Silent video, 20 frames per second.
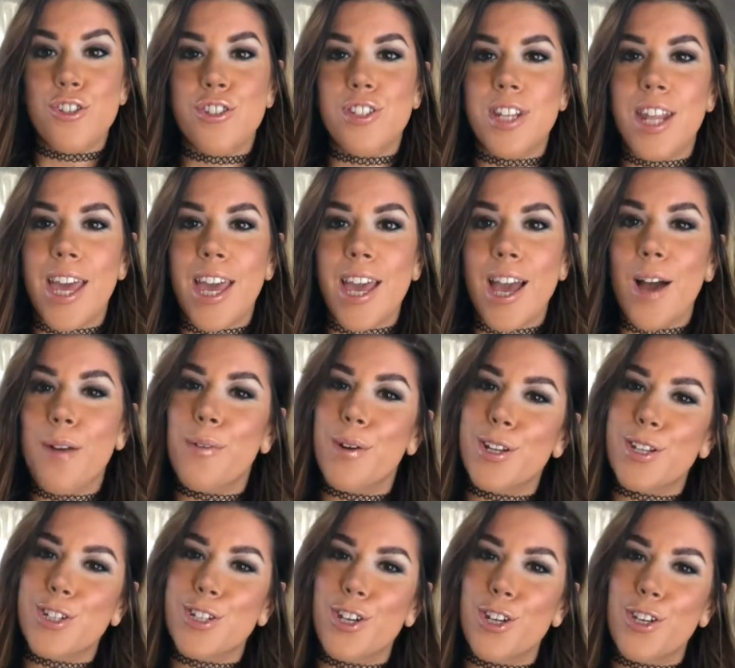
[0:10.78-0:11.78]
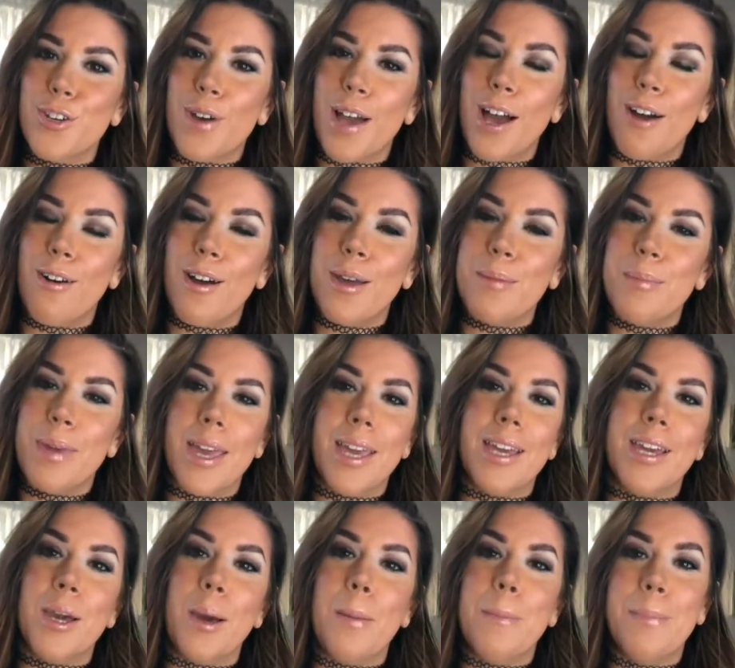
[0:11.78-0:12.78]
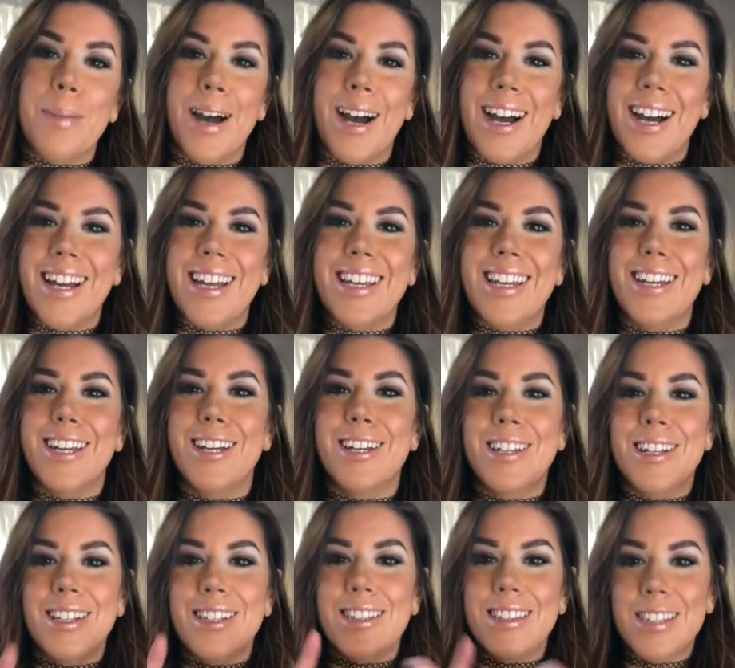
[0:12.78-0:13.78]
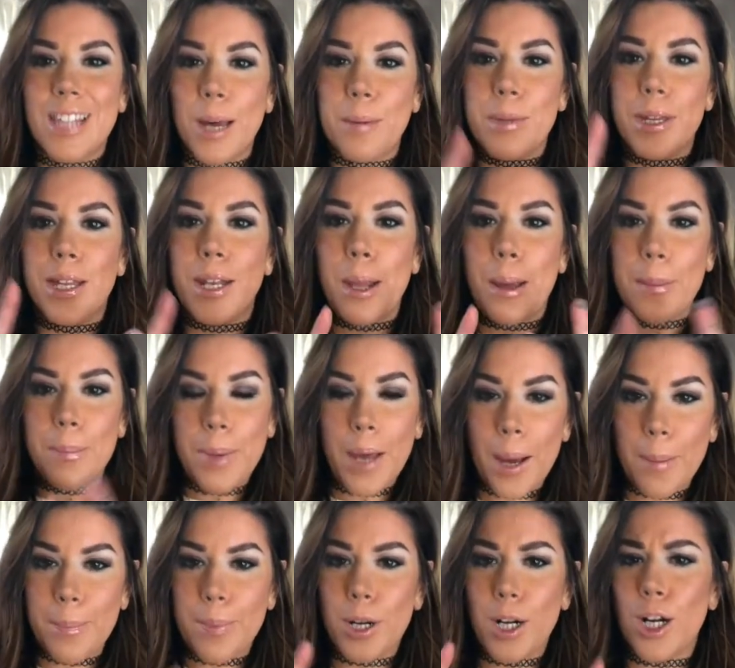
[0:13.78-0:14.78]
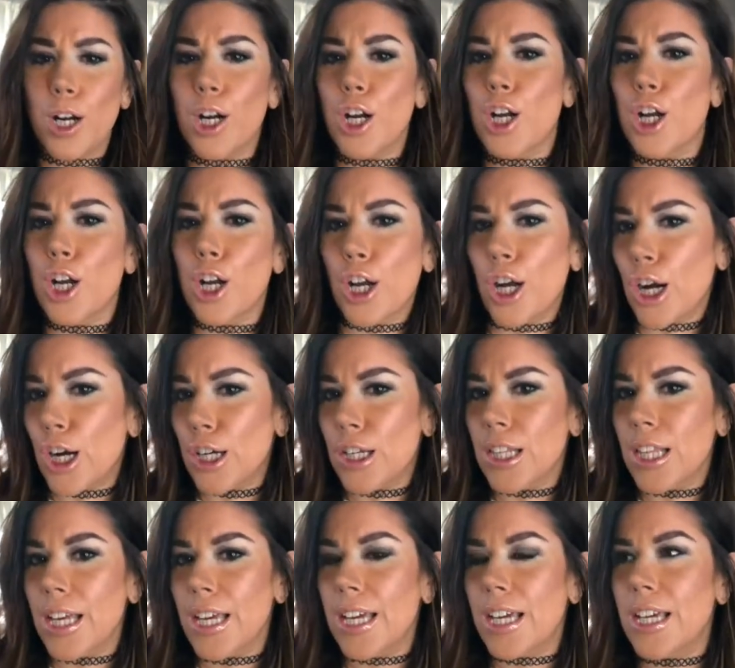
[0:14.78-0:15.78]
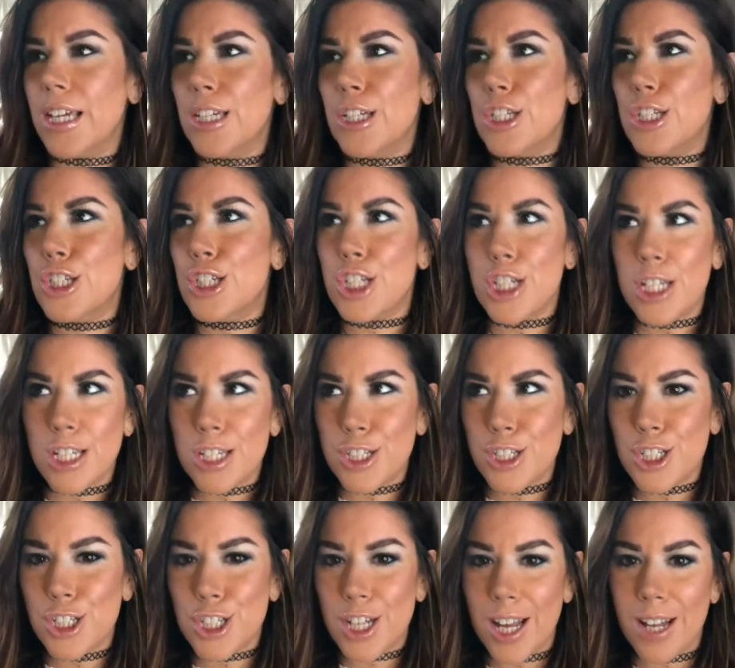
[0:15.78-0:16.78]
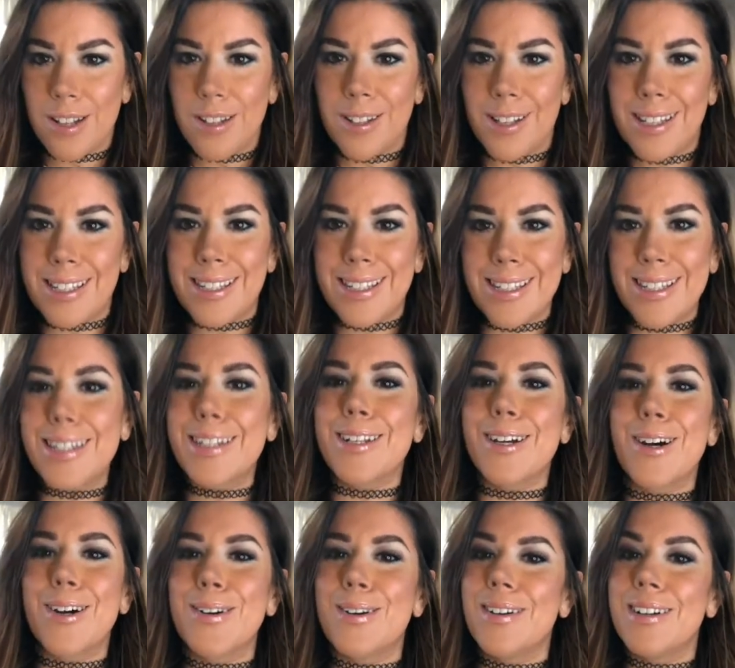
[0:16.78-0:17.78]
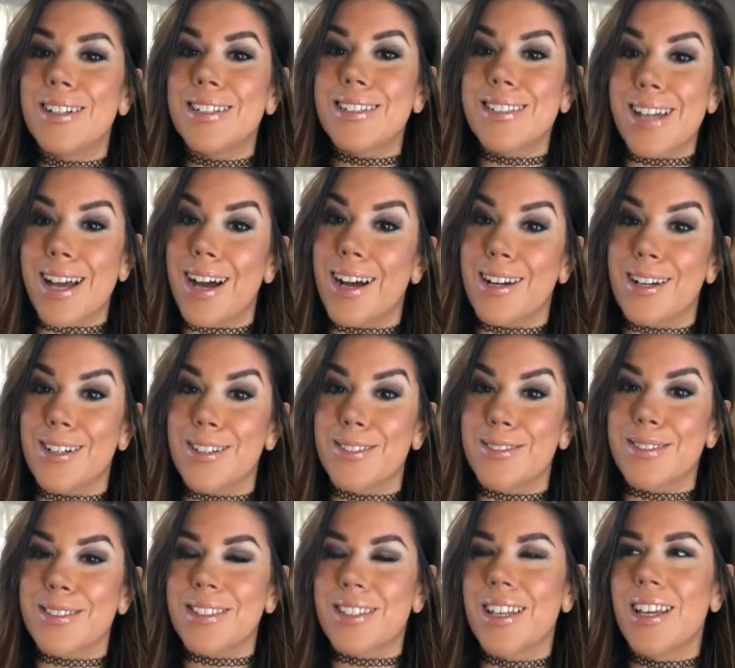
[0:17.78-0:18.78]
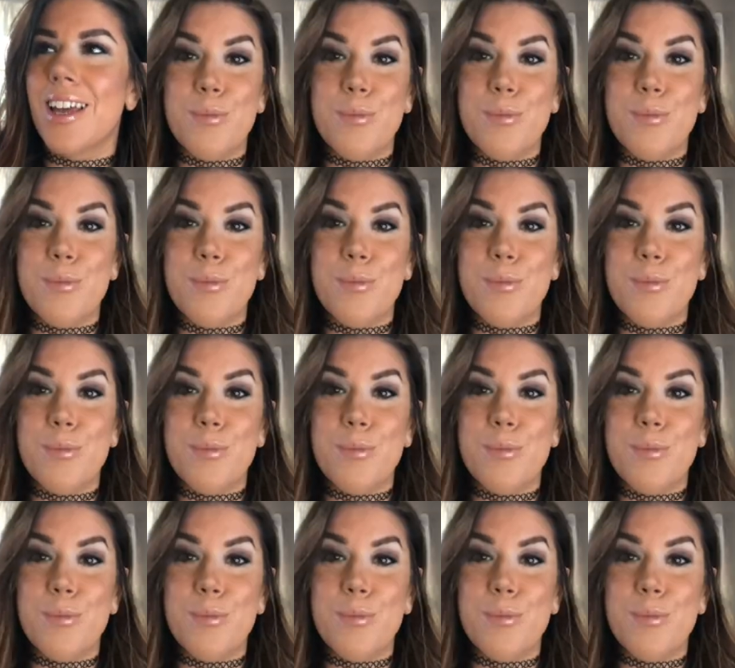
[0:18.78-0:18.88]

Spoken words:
today I want to show you how I make my lemon, pepper, garlic, cheese shell keto tacos.